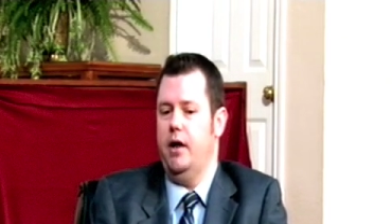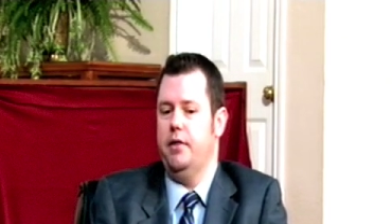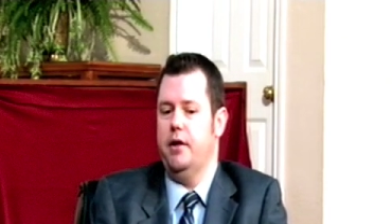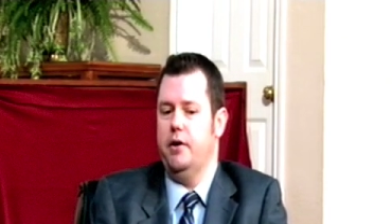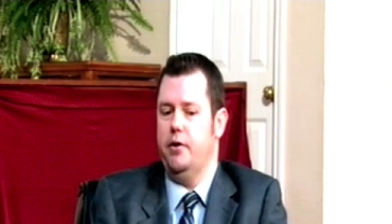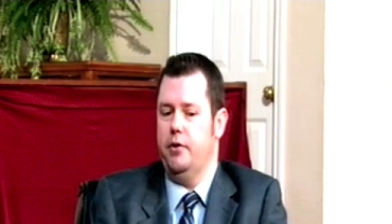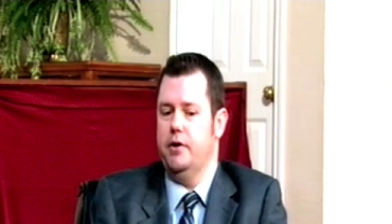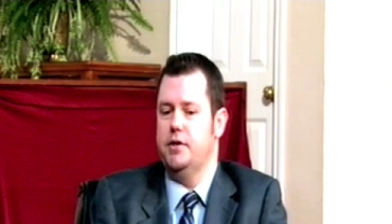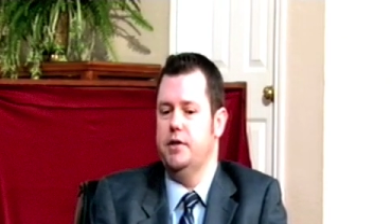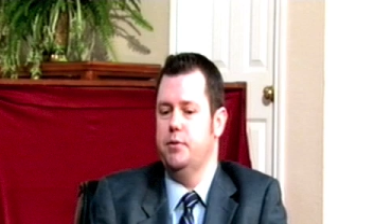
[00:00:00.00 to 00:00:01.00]
I think you're going to
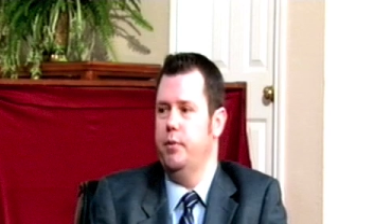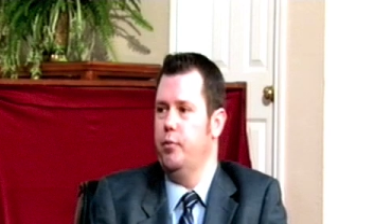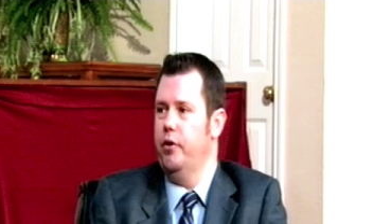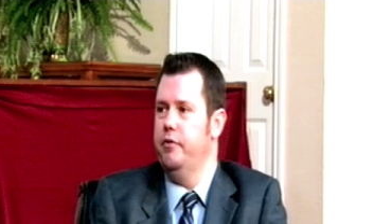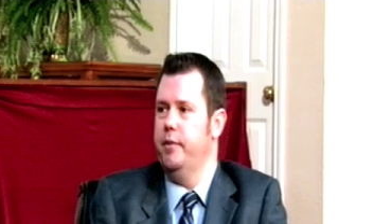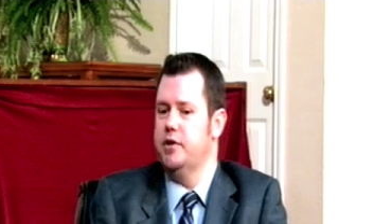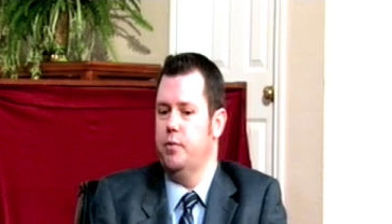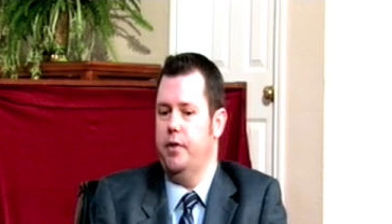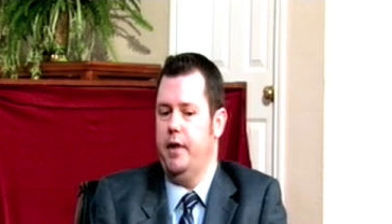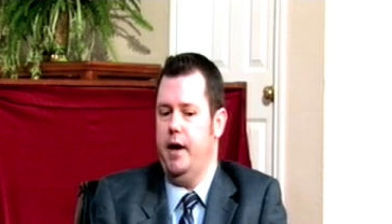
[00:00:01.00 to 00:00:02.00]
see some improvements
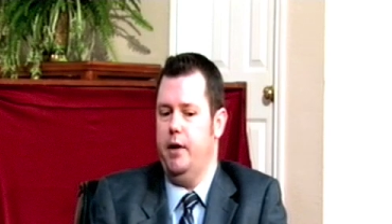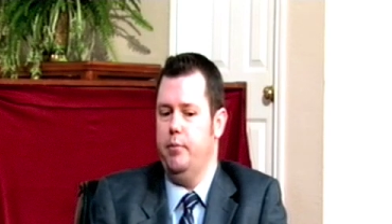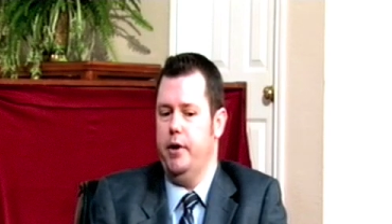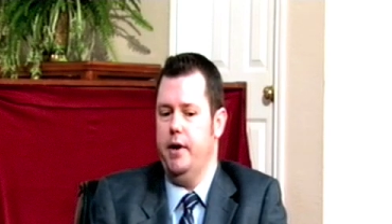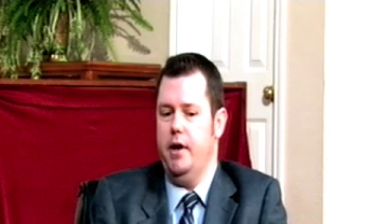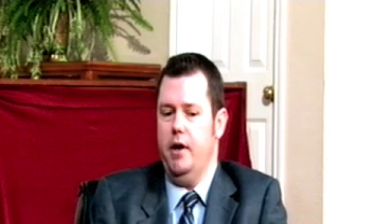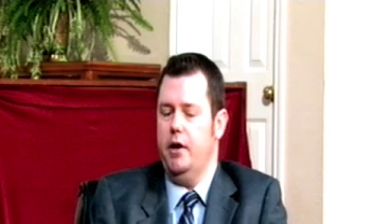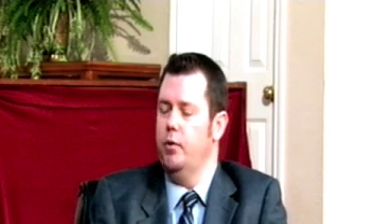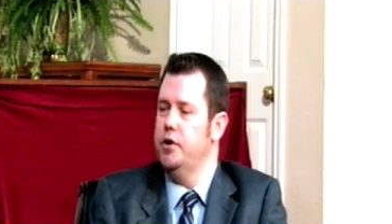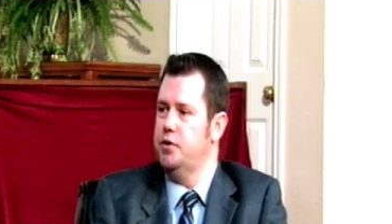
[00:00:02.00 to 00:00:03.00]
with that, but
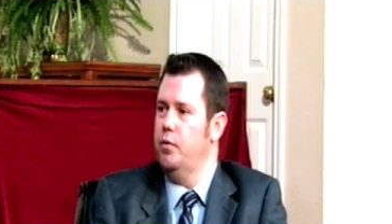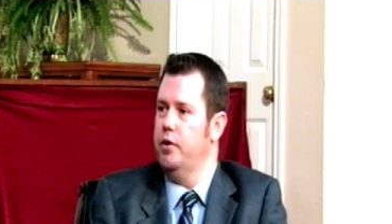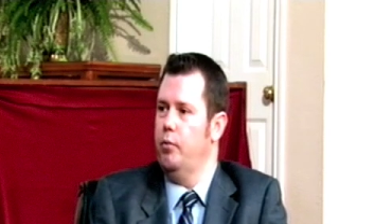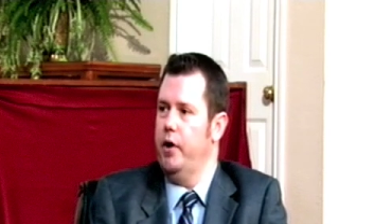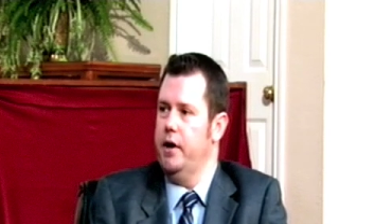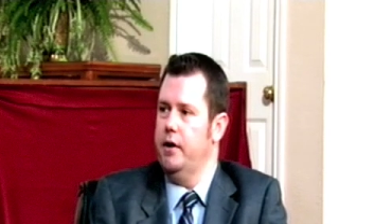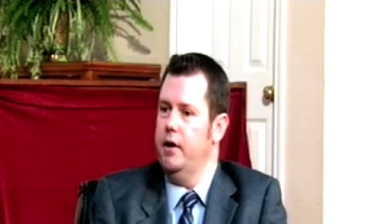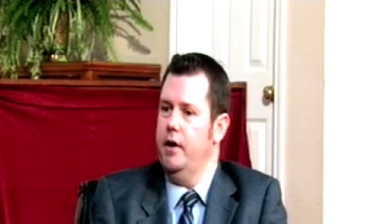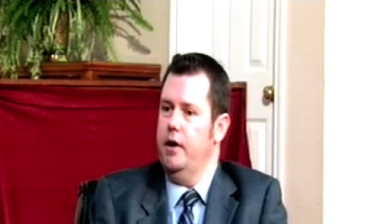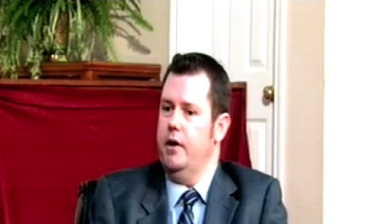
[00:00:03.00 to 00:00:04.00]
we just wanted to bring
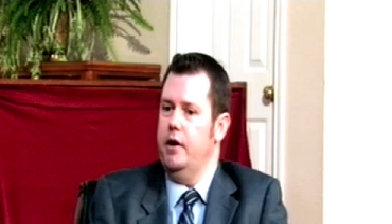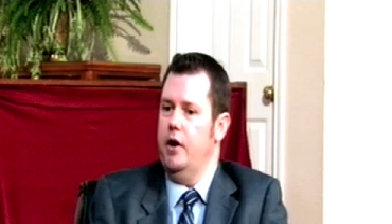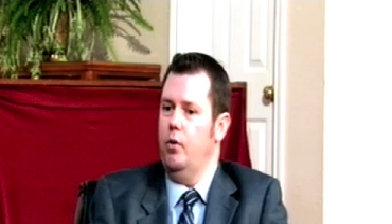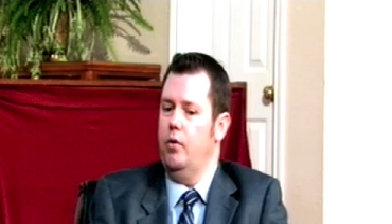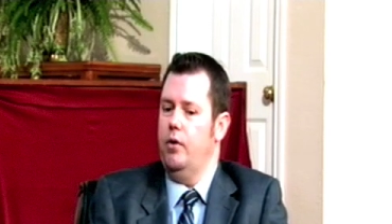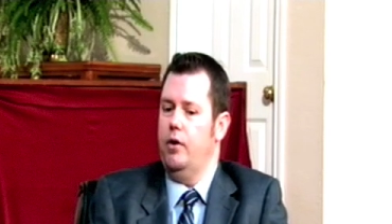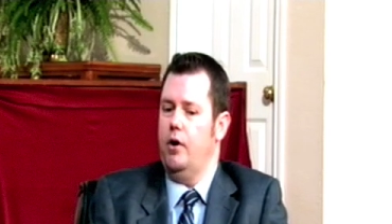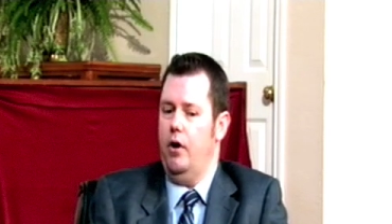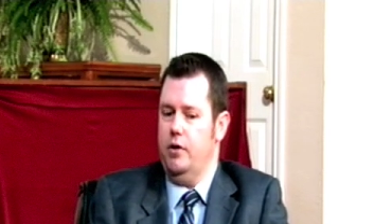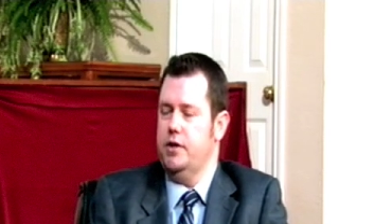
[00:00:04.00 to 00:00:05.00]

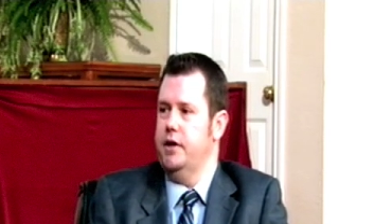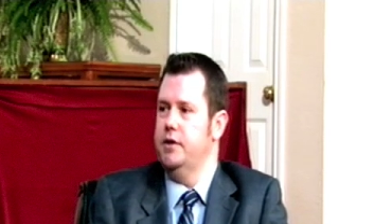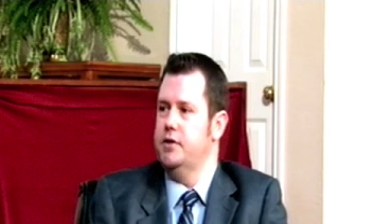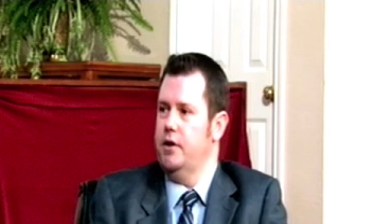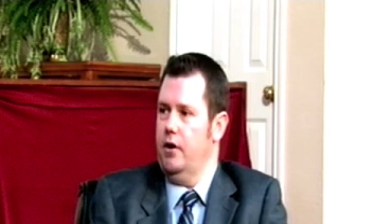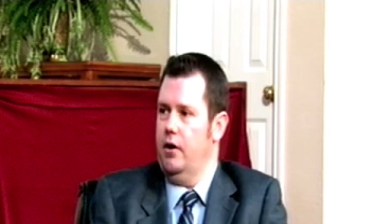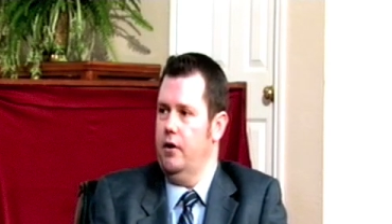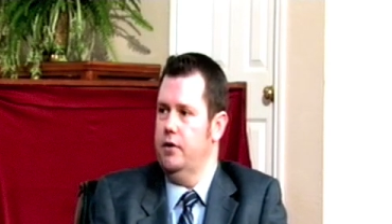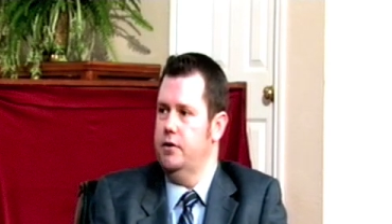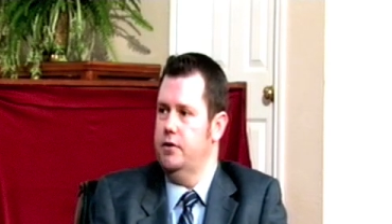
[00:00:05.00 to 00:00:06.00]
cause and
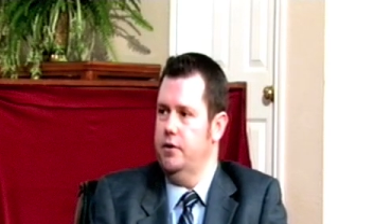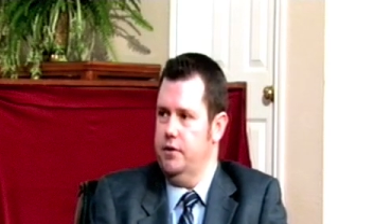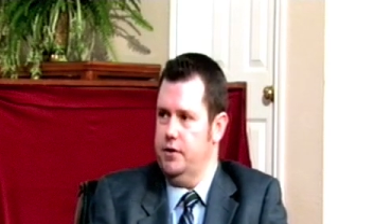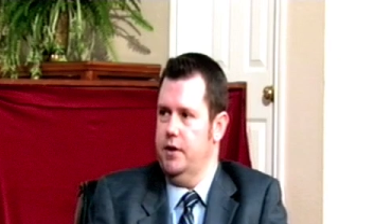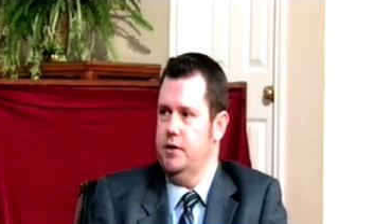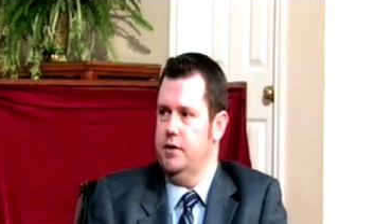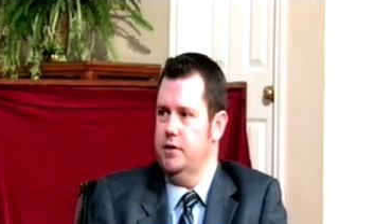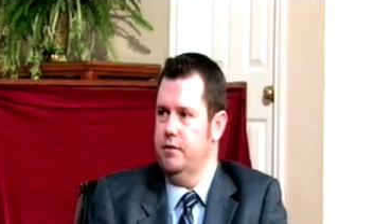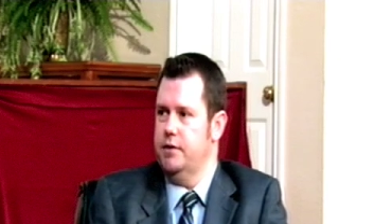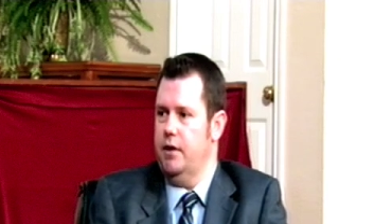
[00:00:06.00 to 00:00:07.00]
concern to the citizens
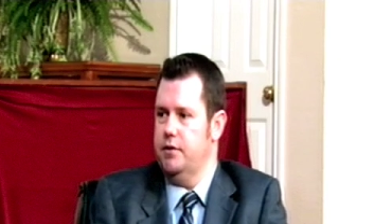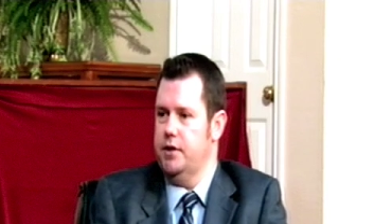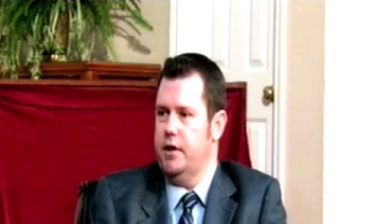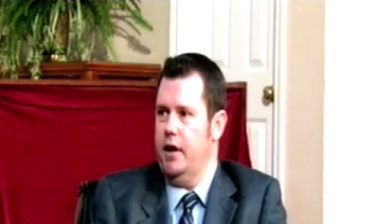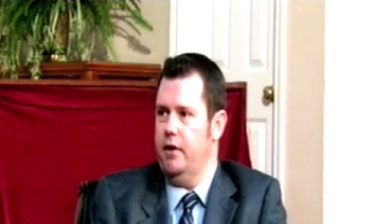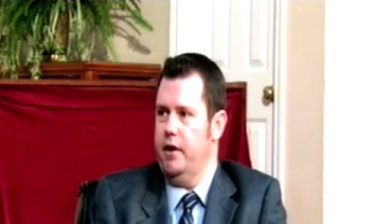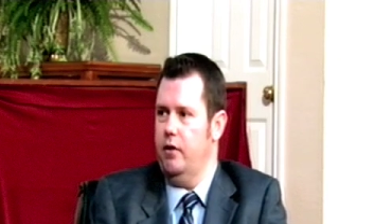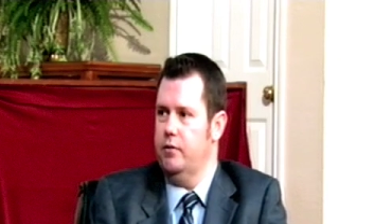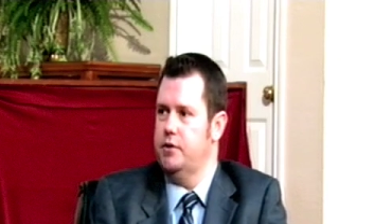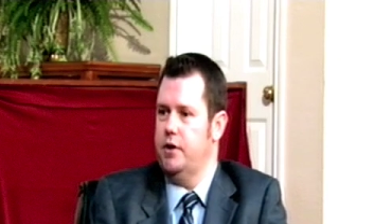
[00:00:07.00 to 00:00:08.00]
of Jefferson County
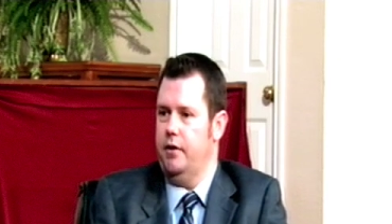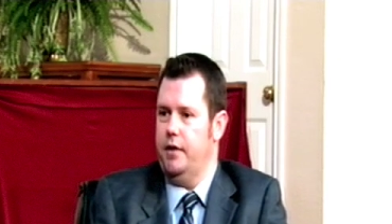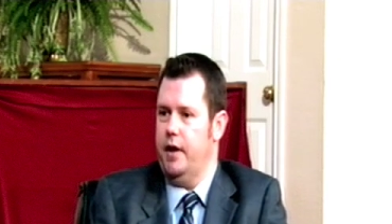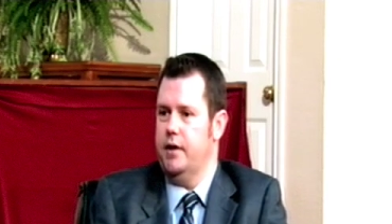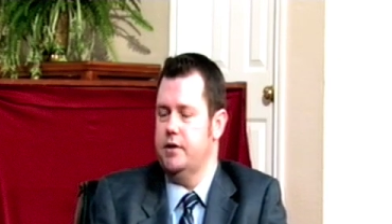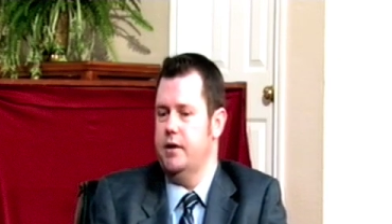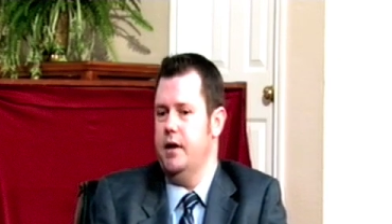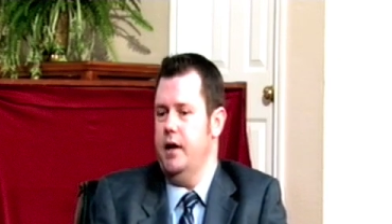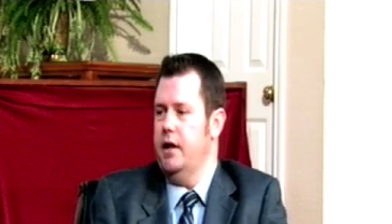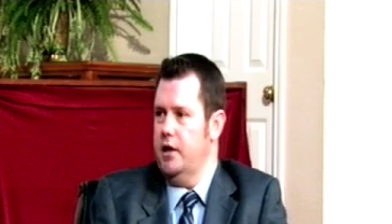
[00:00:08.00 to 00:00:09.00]
on certain things, and
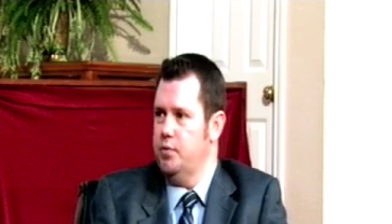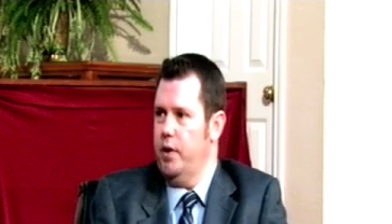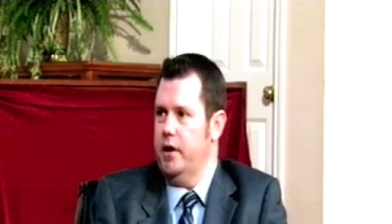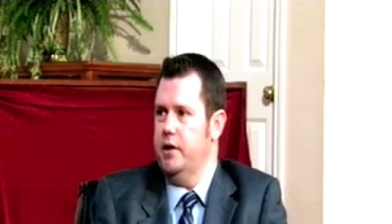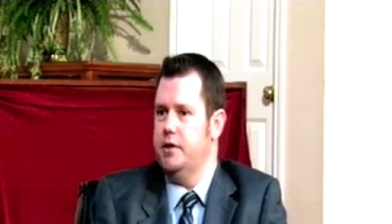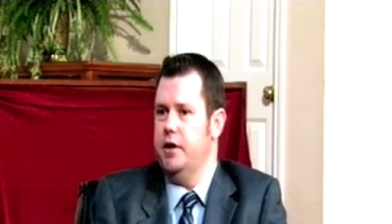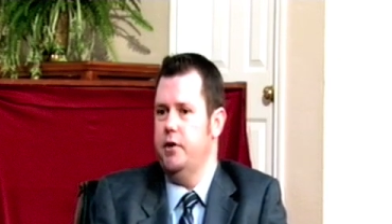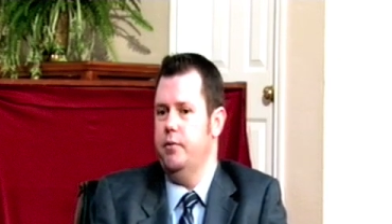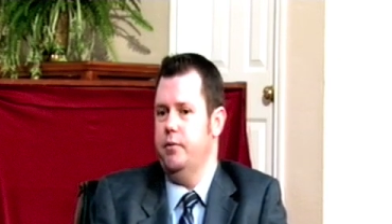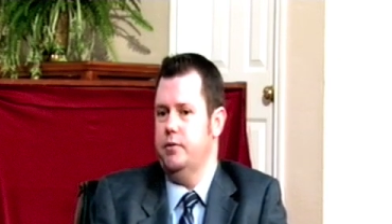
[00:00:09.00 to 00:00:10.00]
that's what I
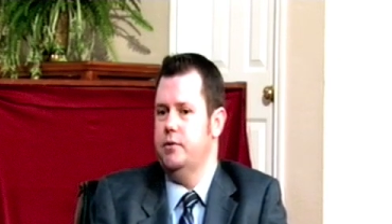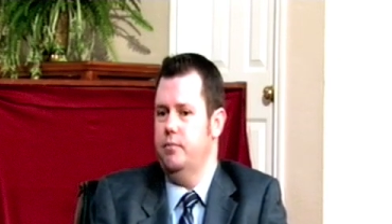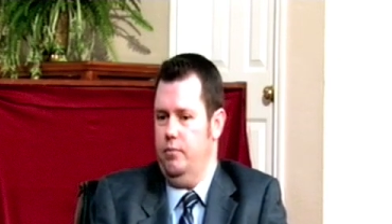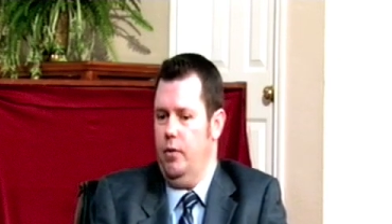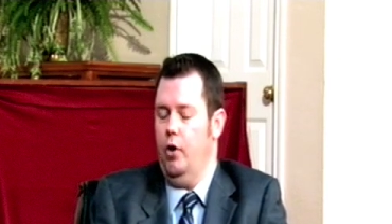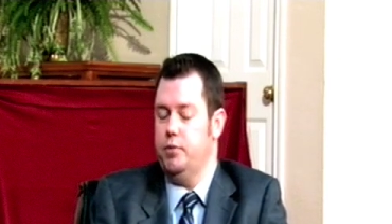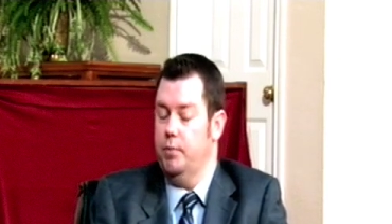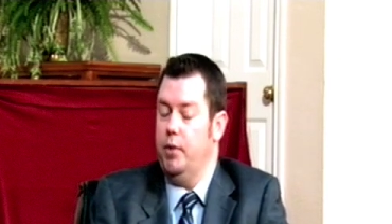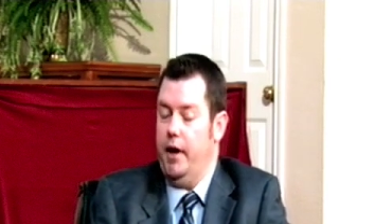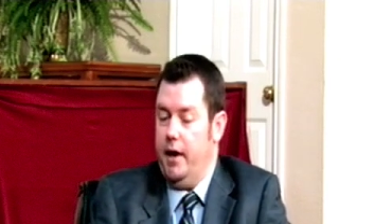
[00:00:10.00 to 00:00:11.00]

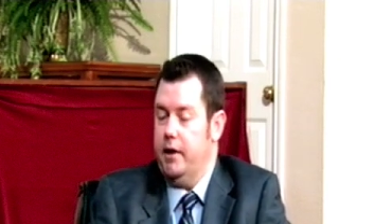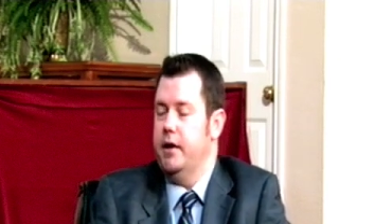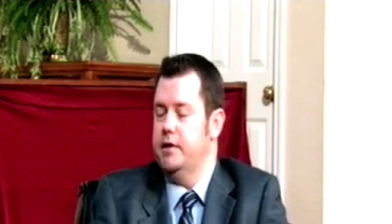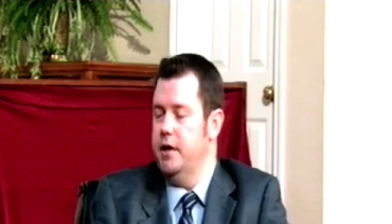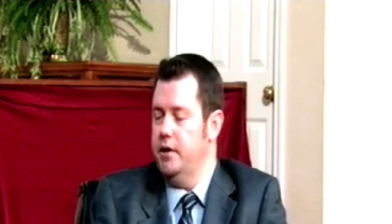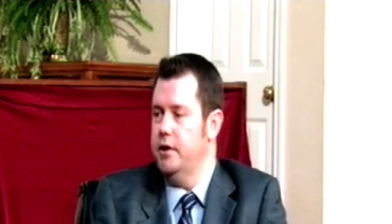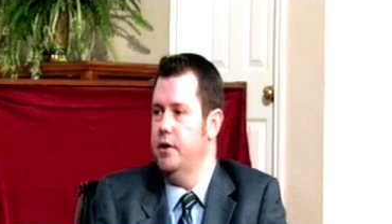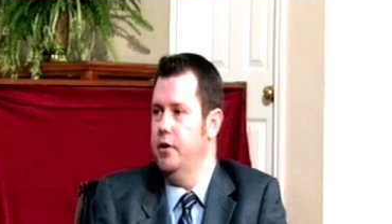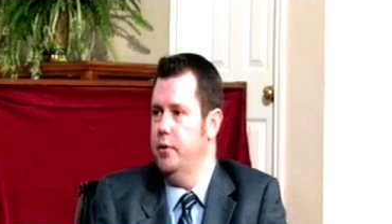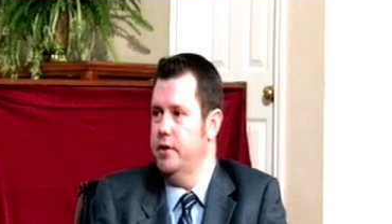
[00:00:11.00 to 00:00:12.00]
plan to continue to
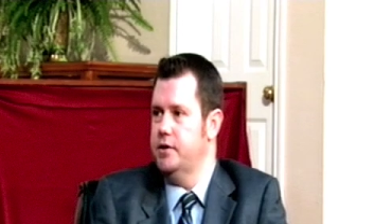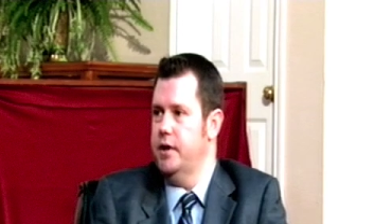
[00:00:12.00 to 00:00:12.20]
do is